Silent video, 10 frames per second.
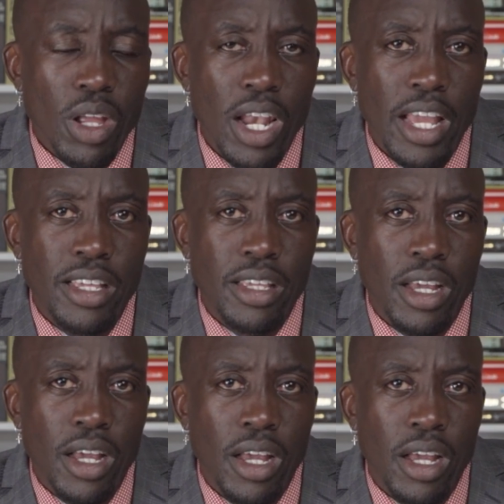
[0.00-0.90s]
like
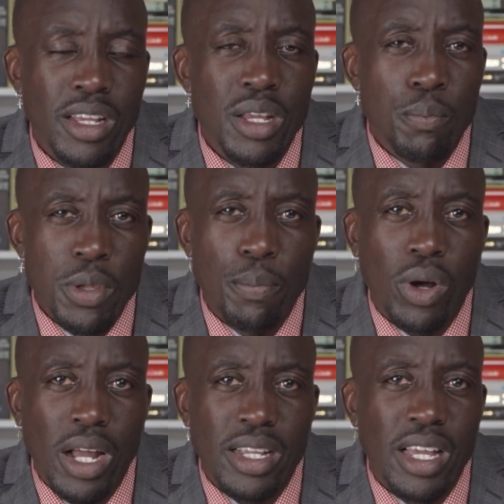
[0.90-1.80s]
people
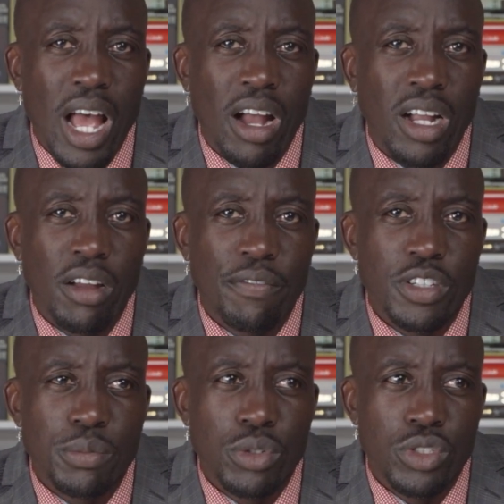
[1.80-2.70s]
can get
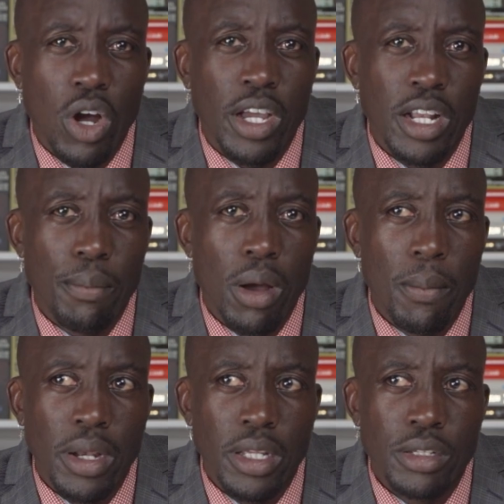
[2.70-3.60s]
uncomfortable talking about
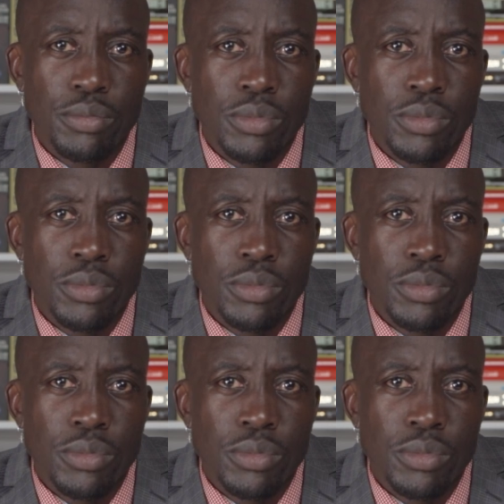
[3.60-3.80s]
money,